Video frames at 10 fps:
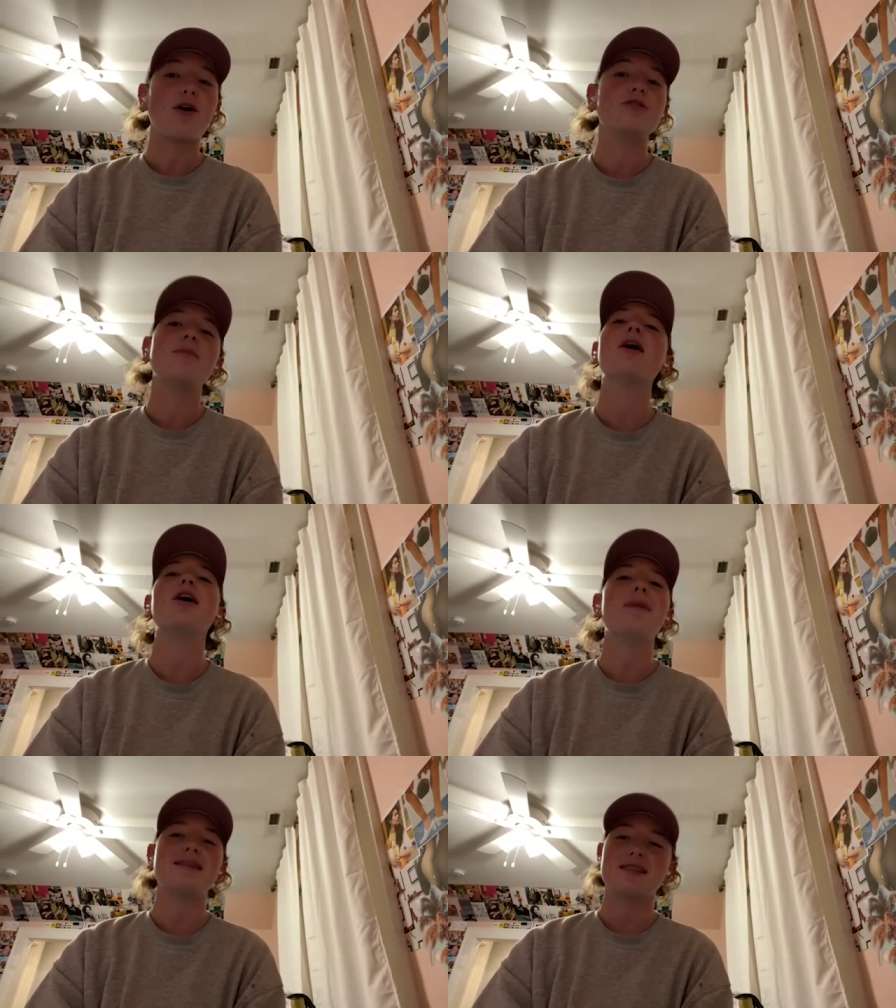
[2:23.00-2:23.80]
also be hard
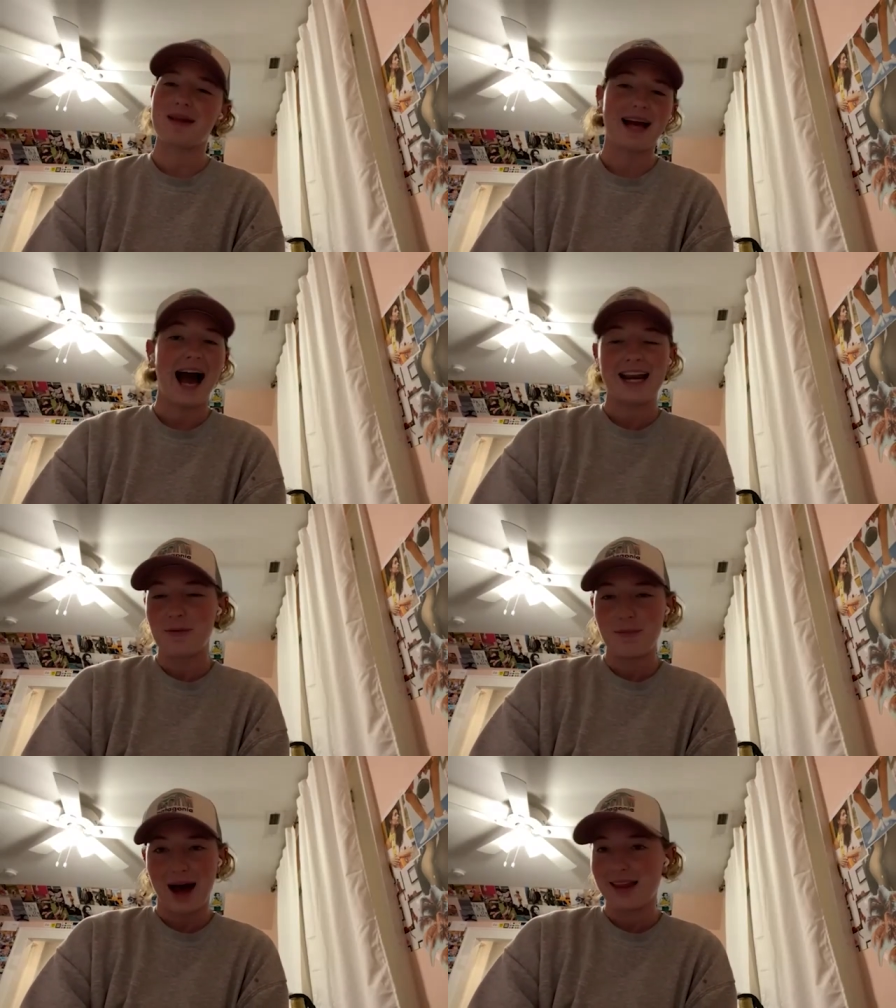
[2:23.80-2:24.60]
to pass up. Like how do you,
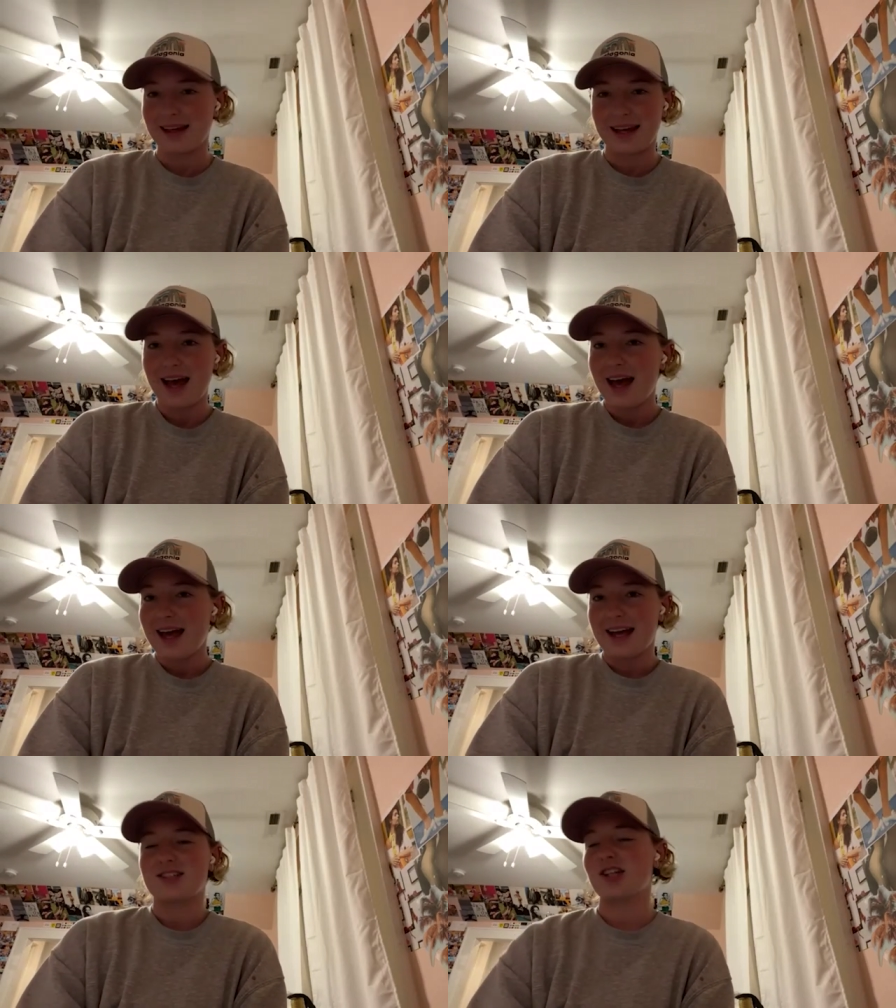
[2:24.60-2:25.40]
like.
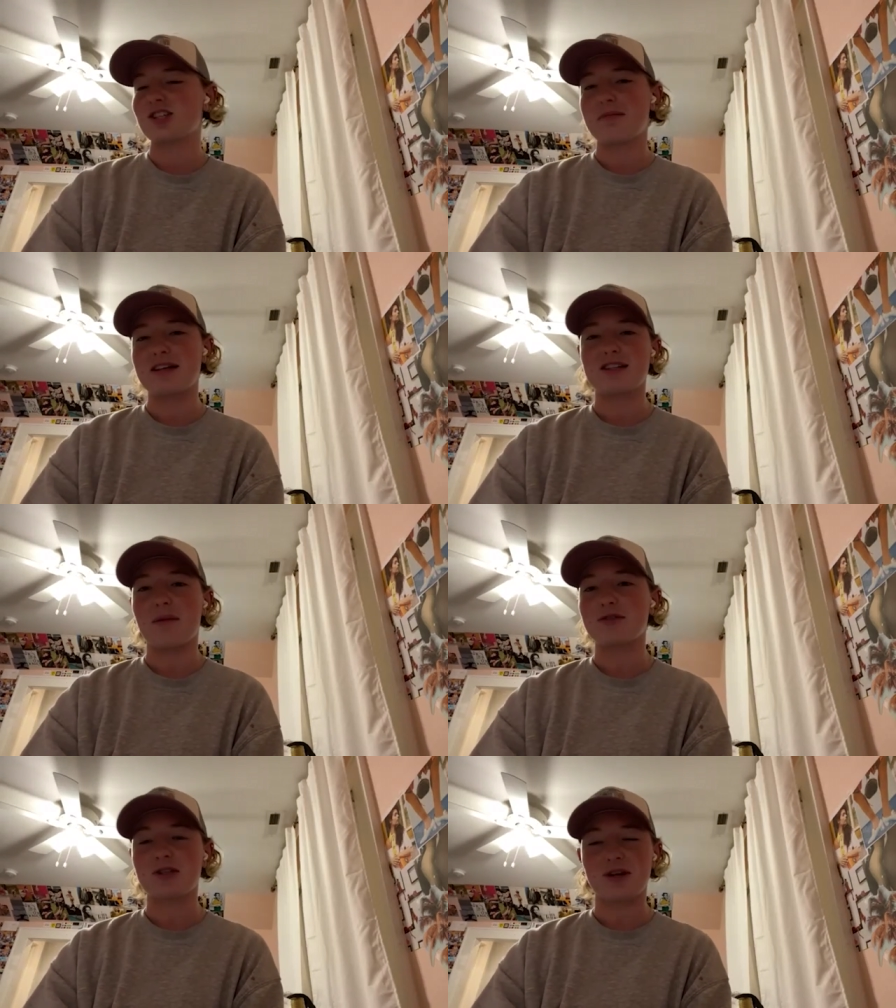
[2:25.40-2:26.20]
It's such an amazing
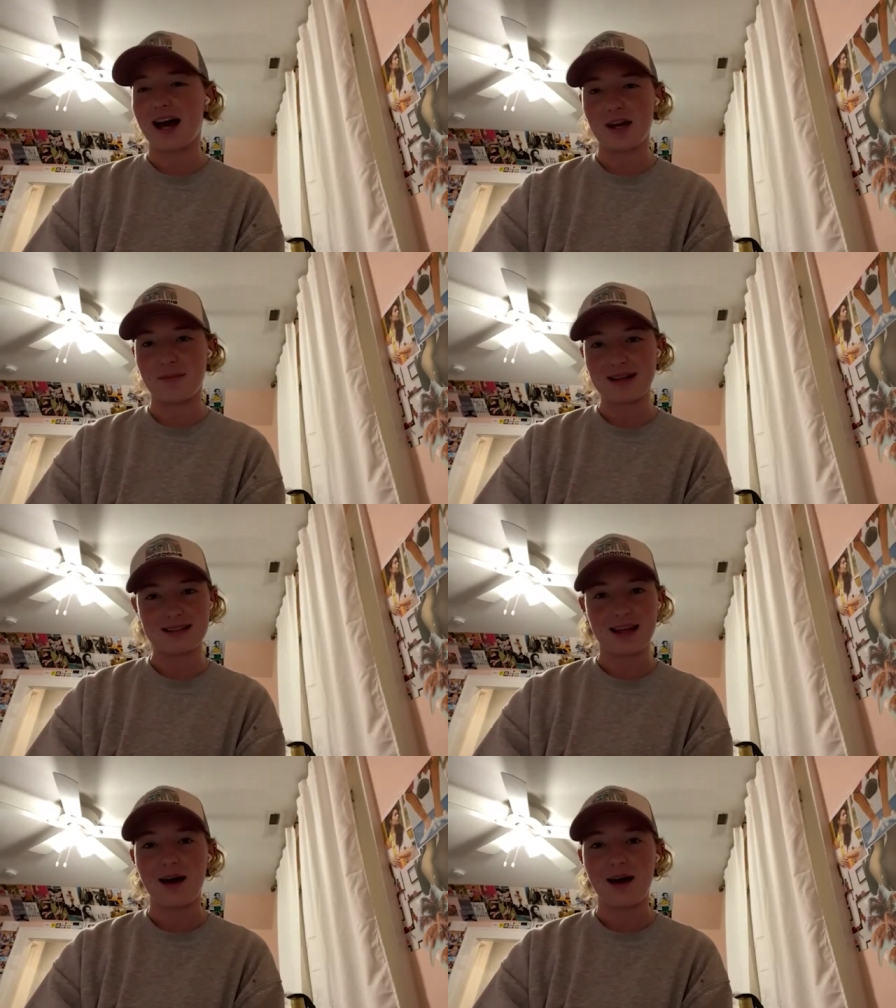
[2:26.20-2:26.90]
opportunity. How do you pass that